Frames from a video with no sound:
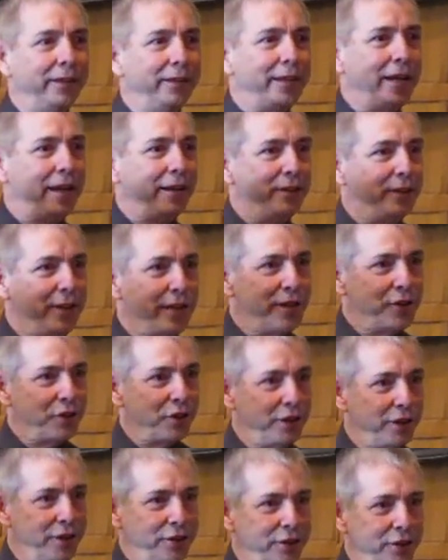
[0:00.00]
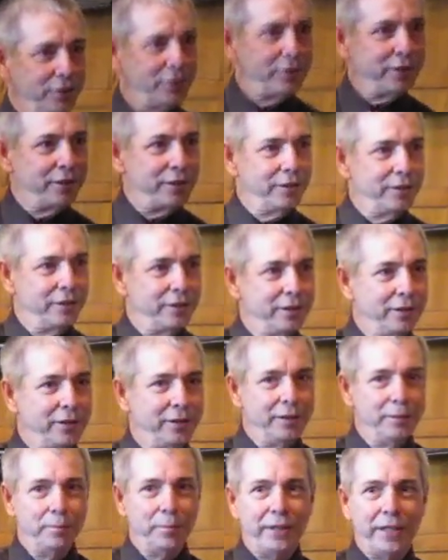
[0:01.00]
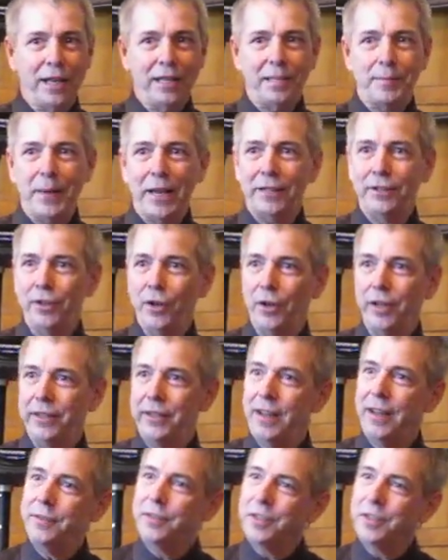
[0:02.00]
that dissonance. But that's about the only day.